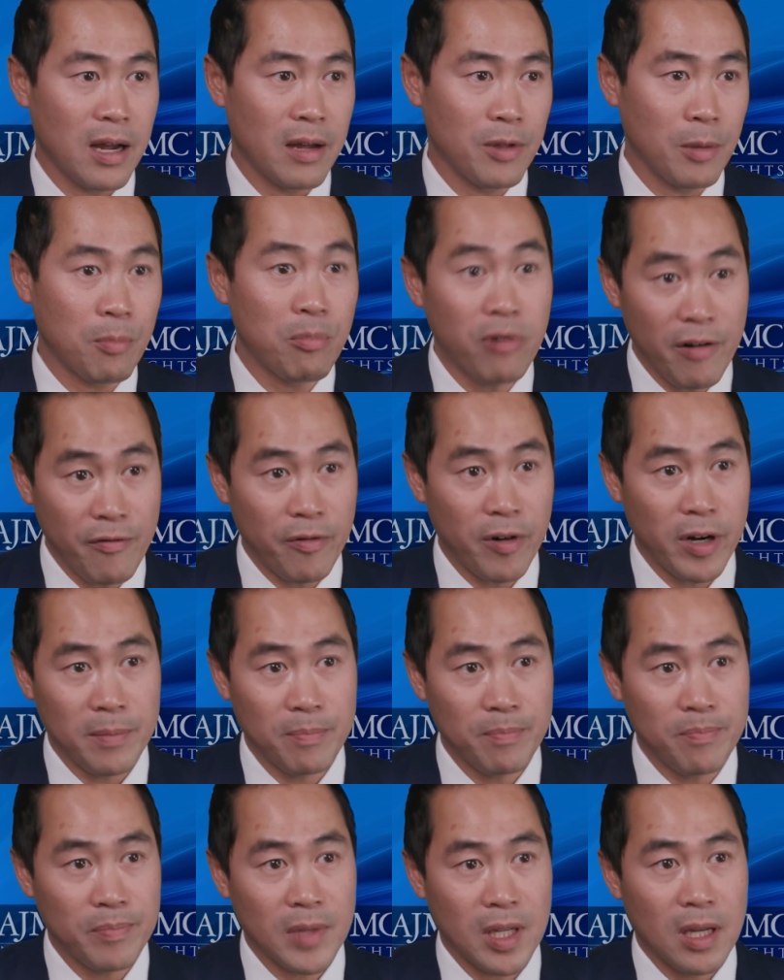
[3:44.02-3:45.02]
the periphery.
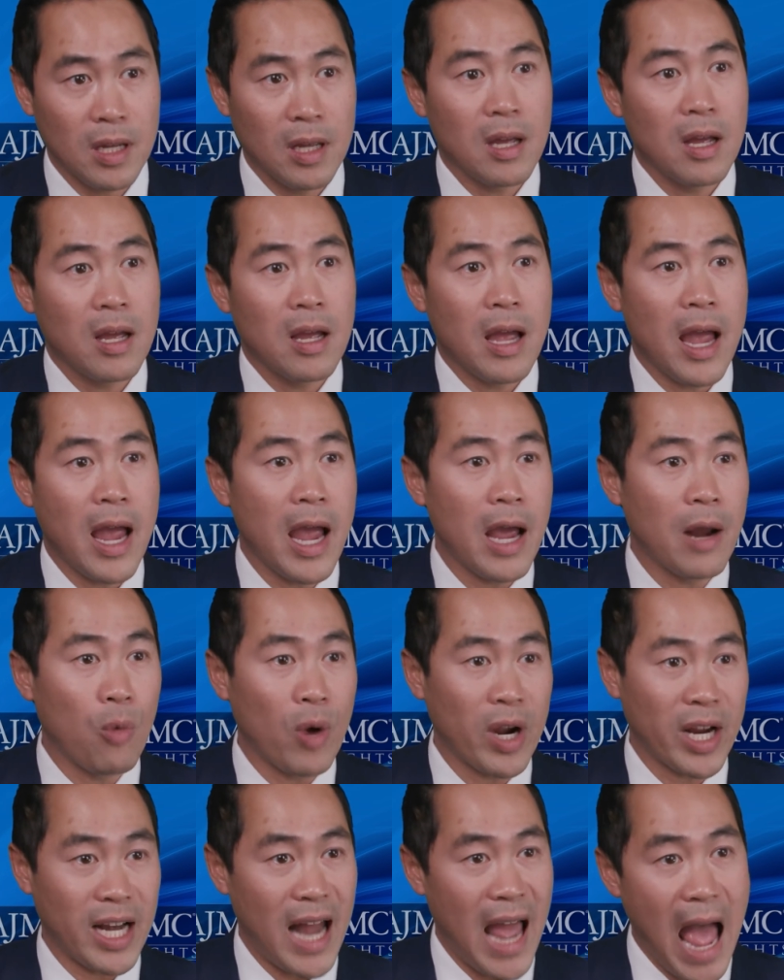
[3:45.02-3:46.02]
And
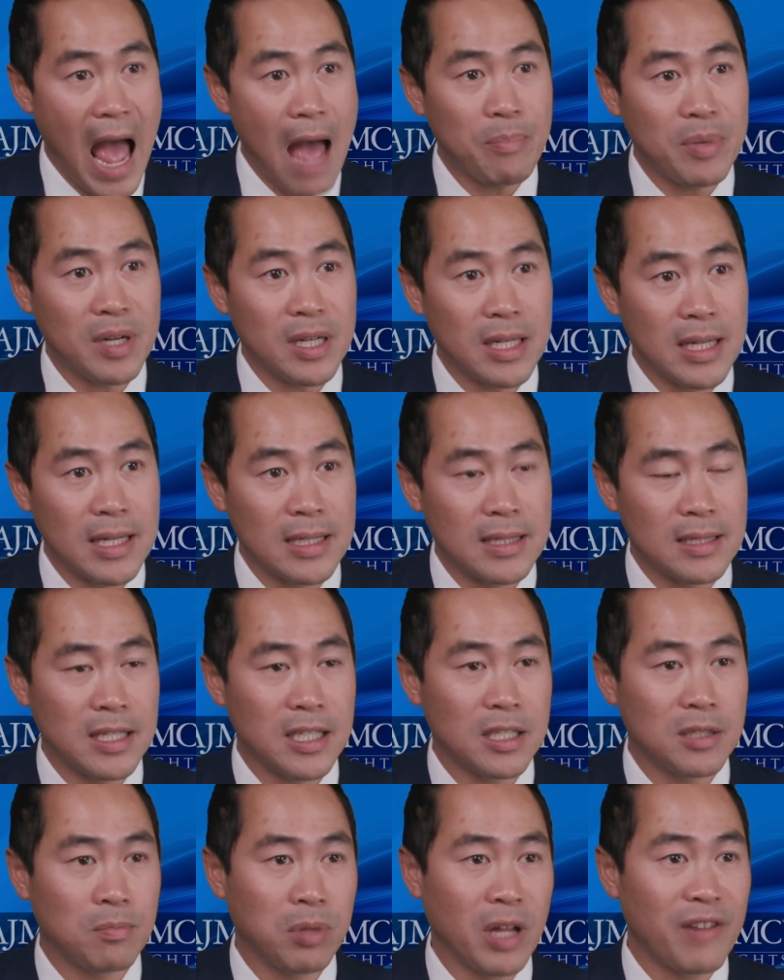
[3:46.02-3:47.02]
what can happen is
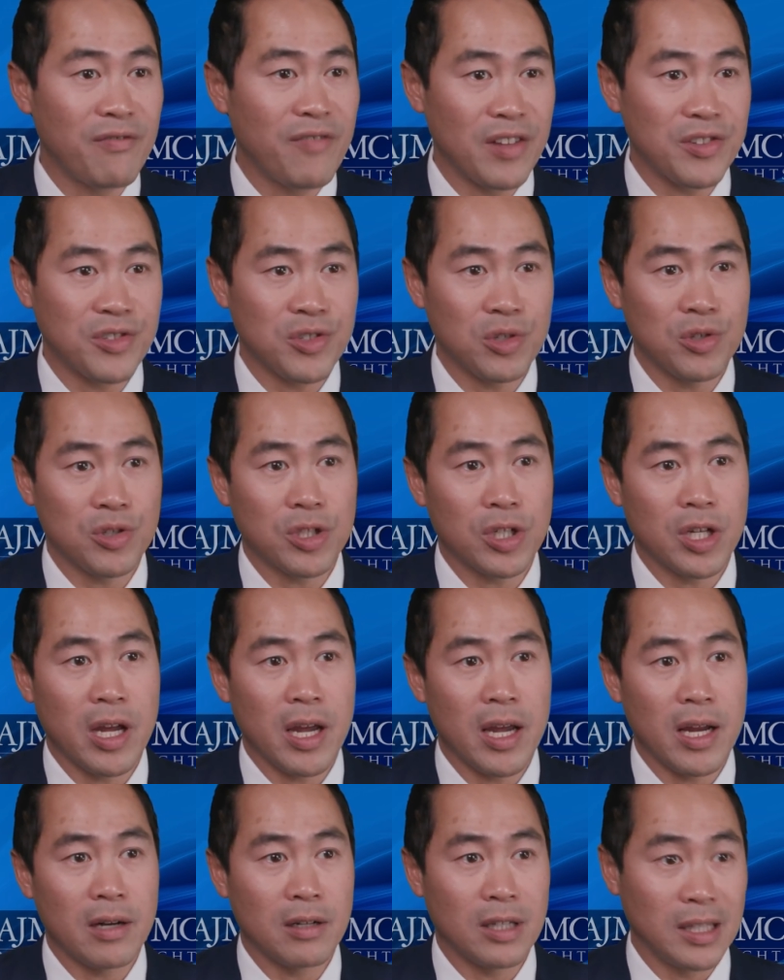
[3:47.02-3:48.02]
these blood vessels
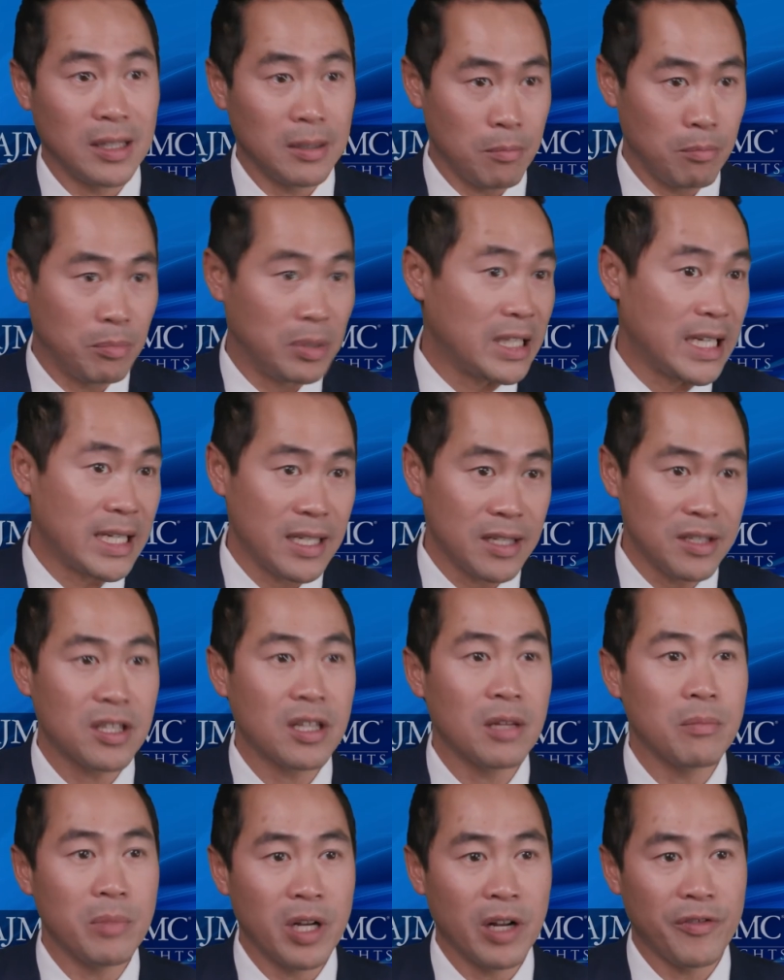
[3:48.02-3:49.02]
can bleed into
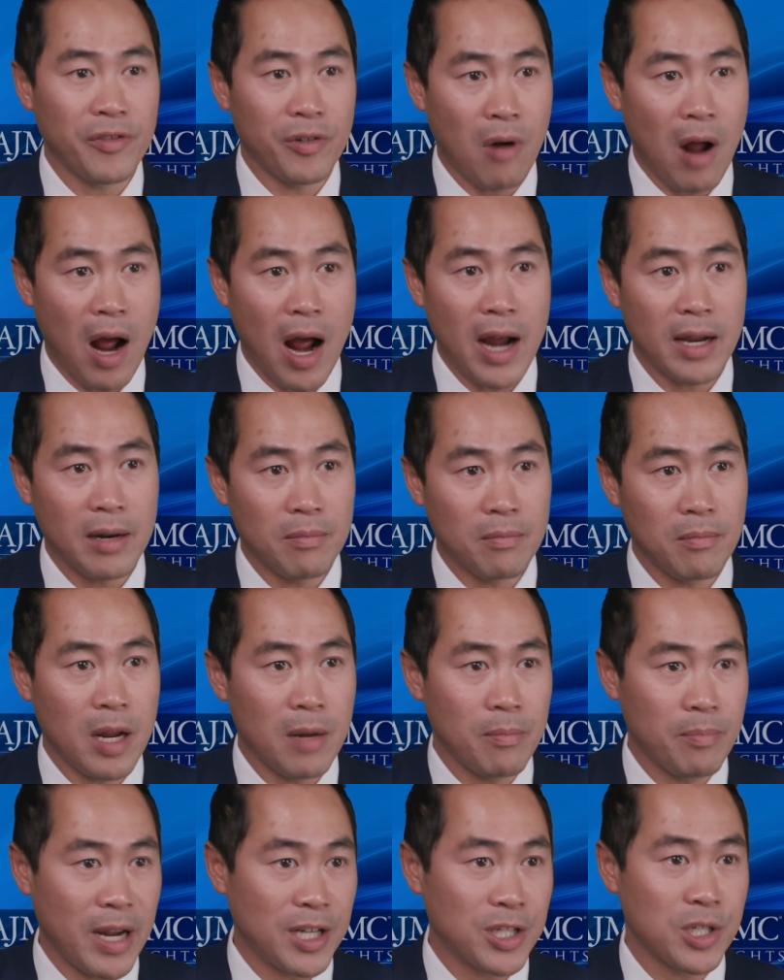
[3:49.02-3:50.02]
the middle of your eye, and
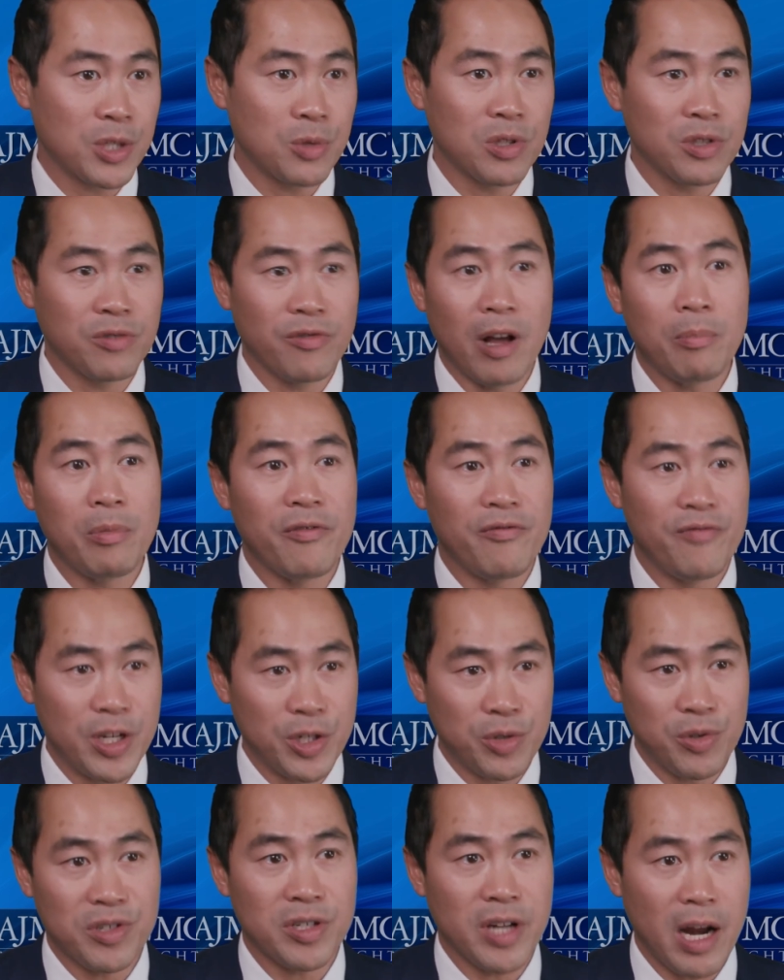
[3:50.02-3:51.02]
patients will develop a
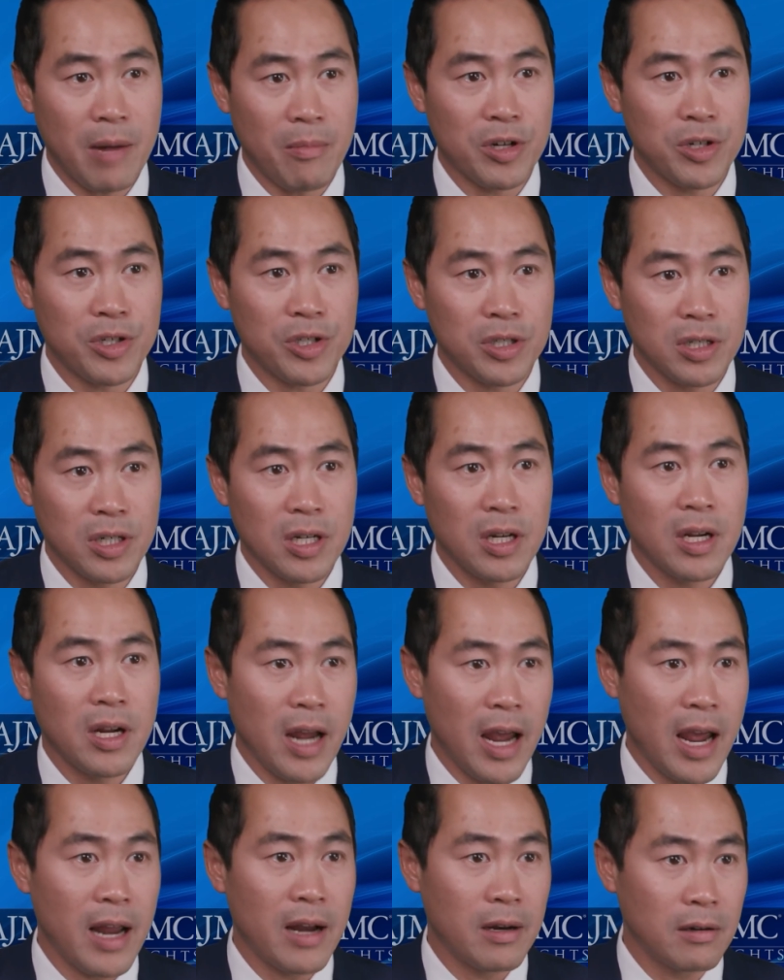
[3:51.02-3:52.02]
vitreous hemorrhage
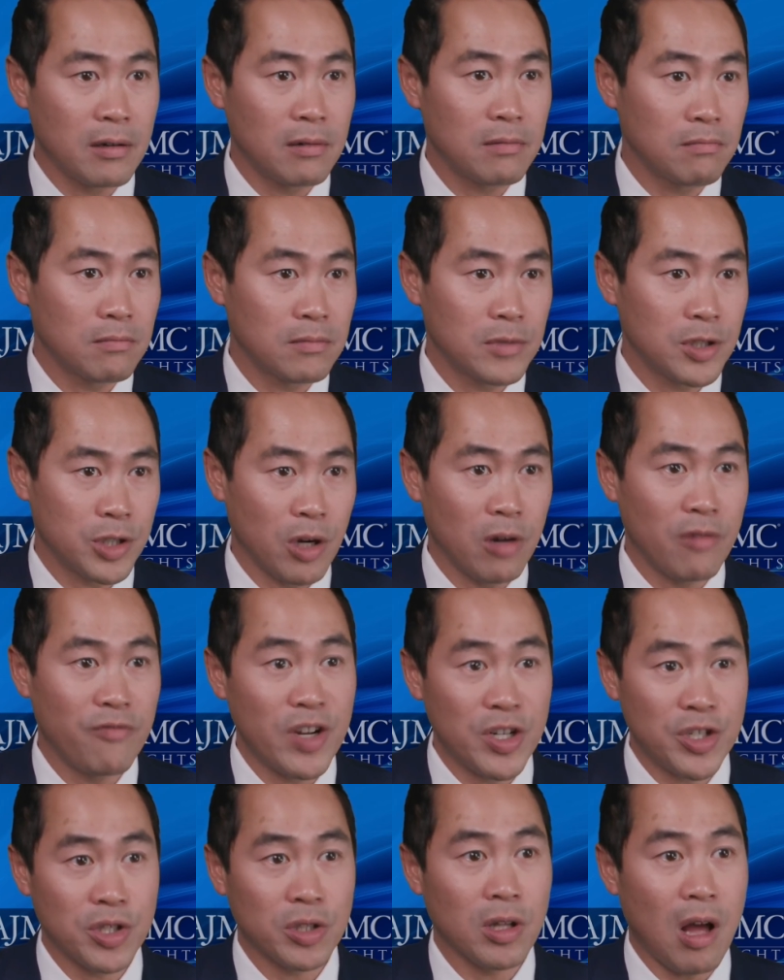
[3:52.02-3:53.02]
and show
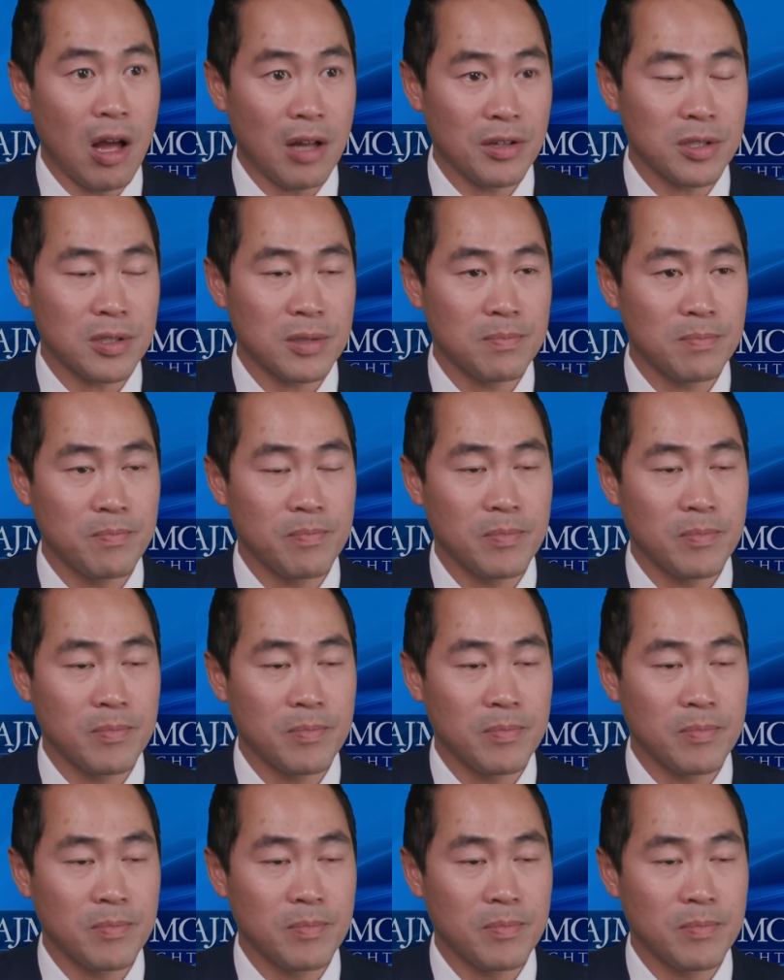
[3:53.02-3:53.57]
vision loss.